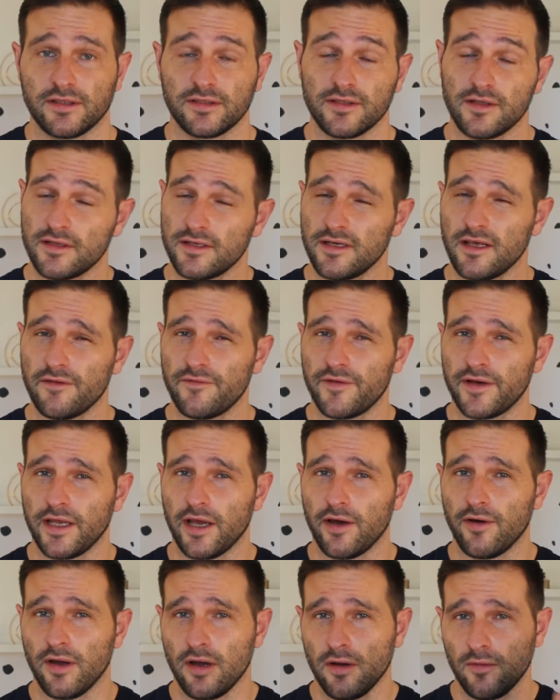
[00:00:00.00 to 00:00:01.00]
So there's another
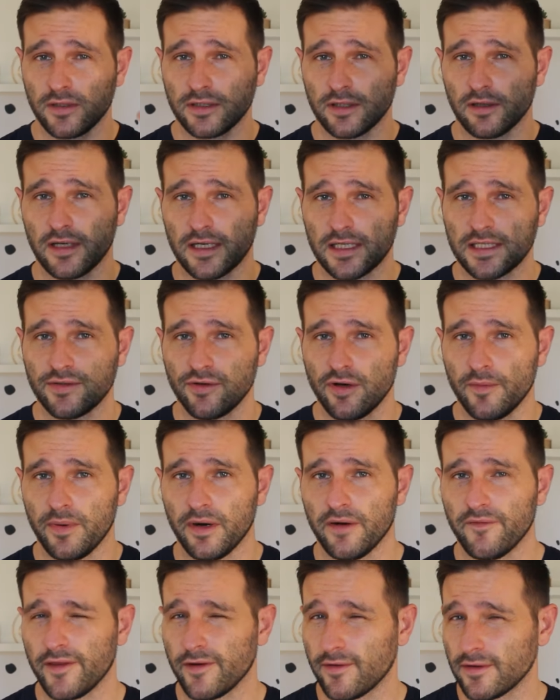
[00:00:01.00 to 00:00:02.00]
video which I'll link to
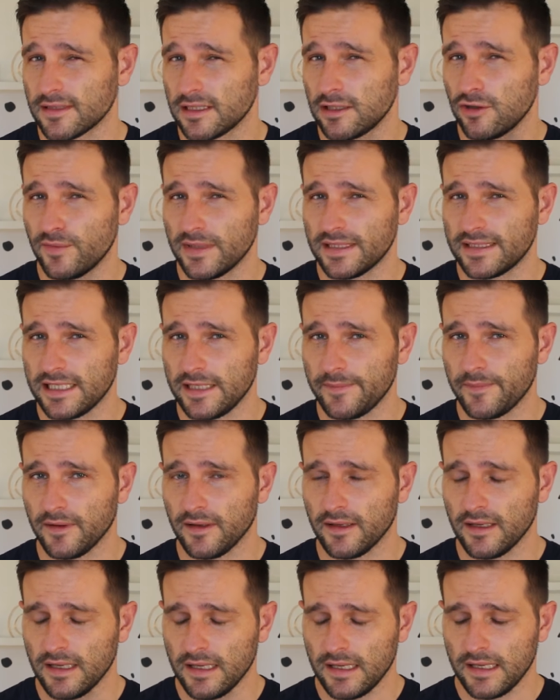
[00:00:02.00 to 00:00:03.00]
above that goes a little bit
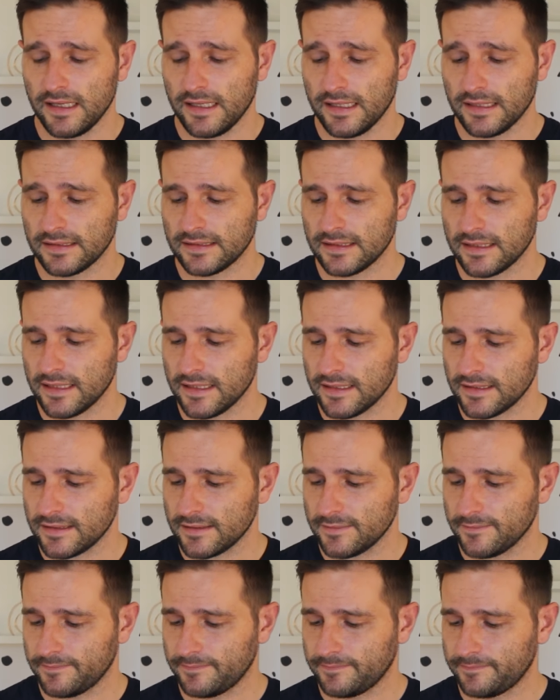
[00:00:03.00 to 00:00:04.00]
deeper into this.